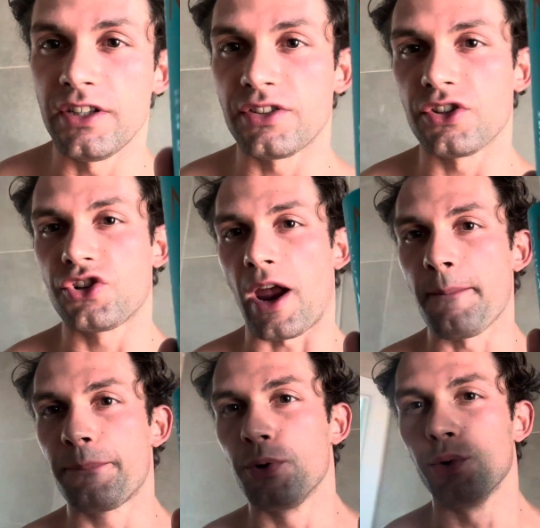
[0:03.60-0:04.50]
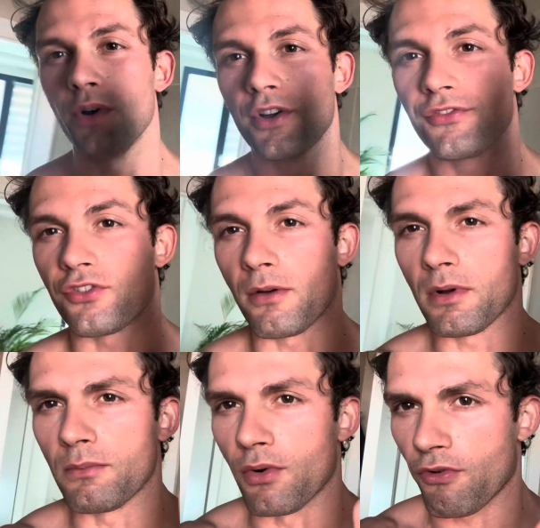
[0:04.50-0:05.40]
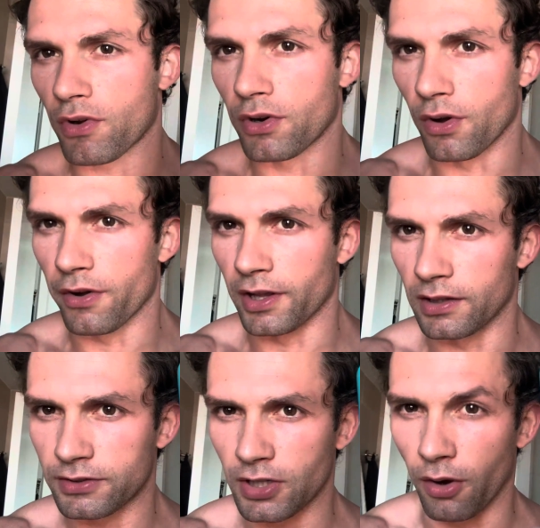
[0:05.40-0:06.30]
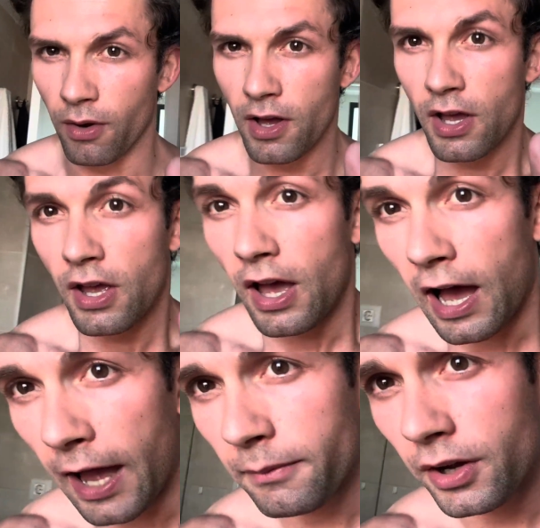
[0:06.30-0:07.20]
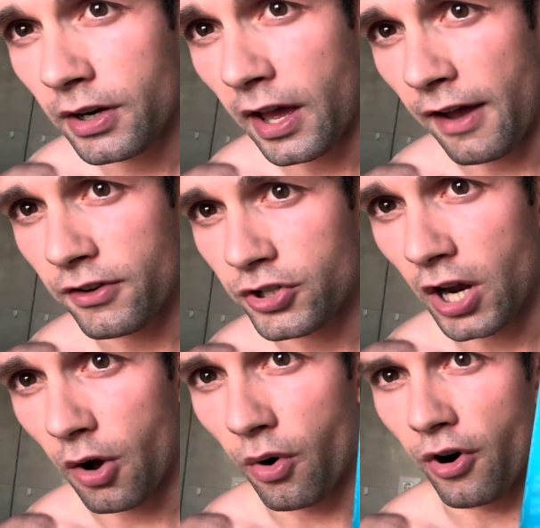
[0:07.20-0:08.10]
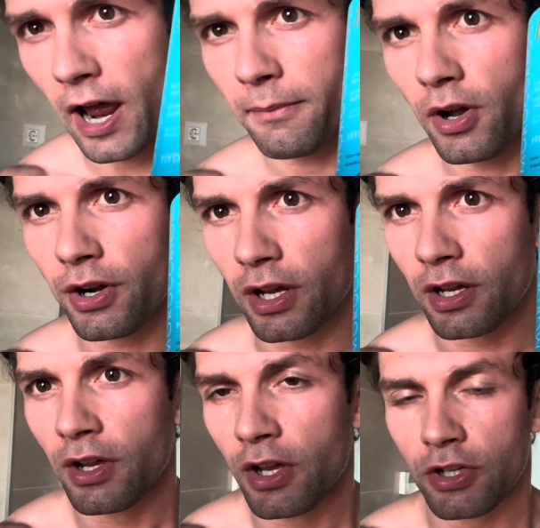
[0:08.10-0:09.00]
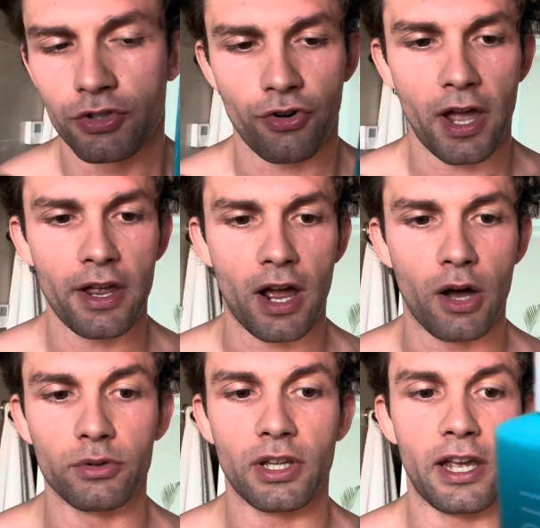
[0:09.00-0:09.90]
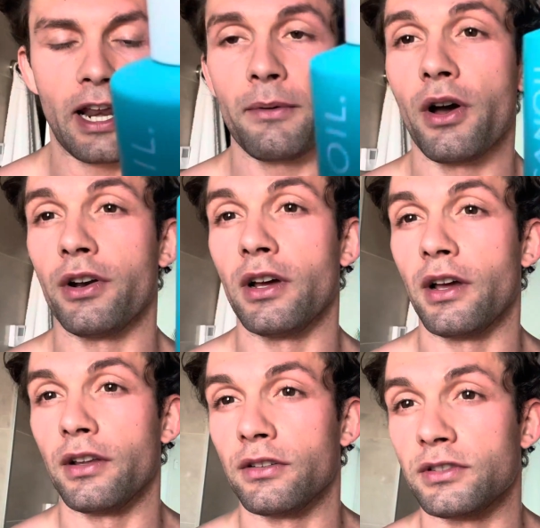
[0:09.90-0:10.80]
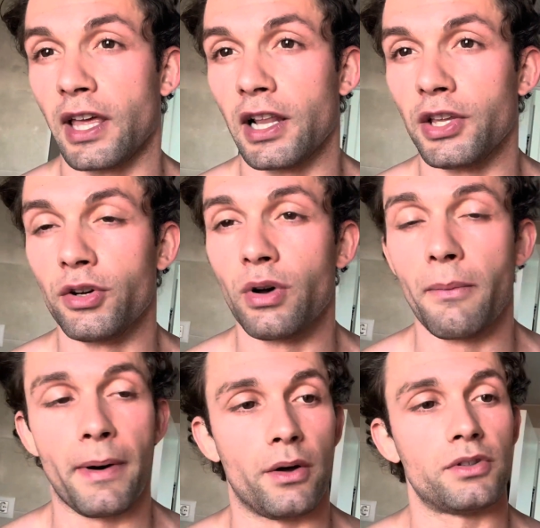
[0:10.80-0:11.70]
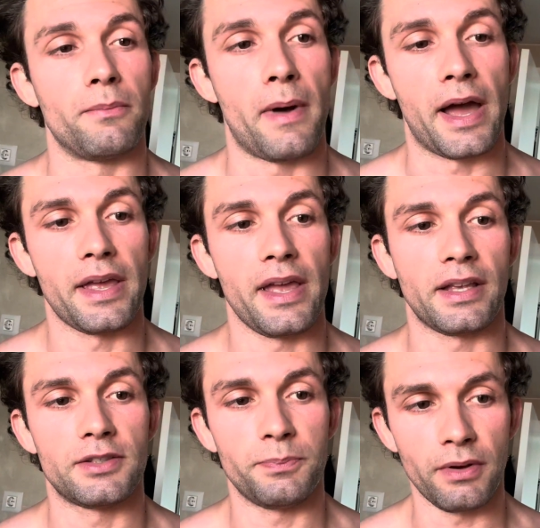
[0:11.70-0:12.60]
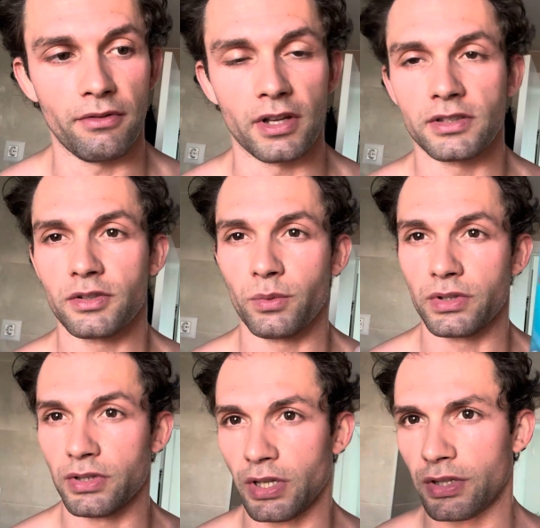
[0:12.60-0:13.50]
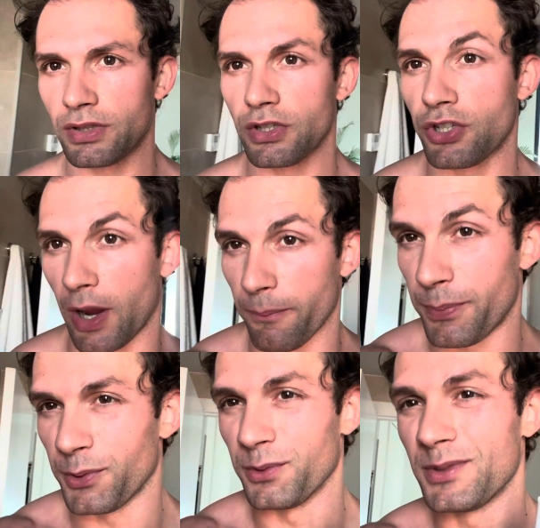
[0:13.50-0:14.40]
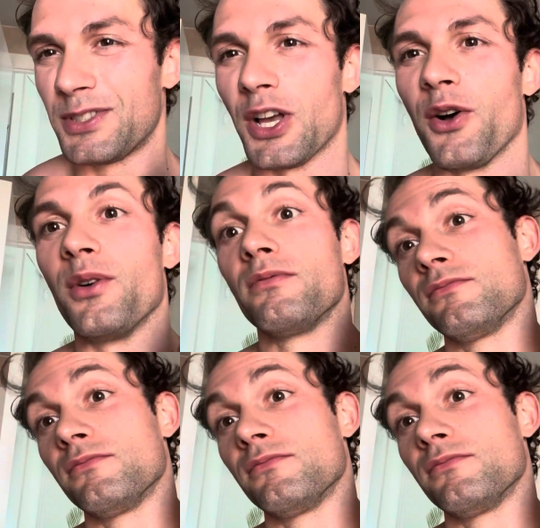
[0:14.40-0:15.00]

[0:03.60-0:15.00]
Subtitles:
this shampoo from Moroccanoil. So I'm gonna have a shower, I'm gonna try it out, and I'm gonna tell you about my experience with this shampoo. So